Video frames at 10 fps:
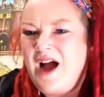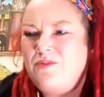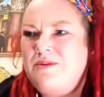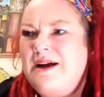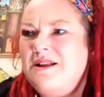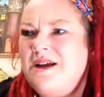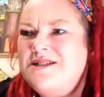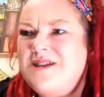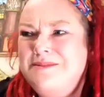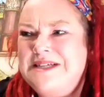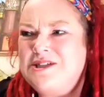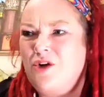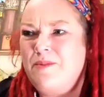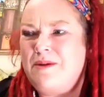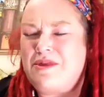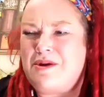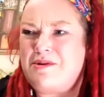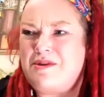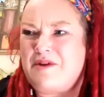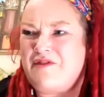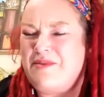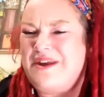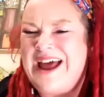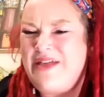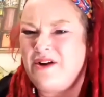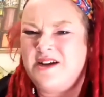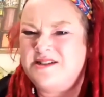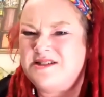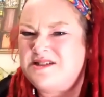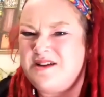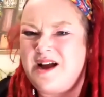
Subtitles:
Well, somebody told me whether they were from the Netherlands.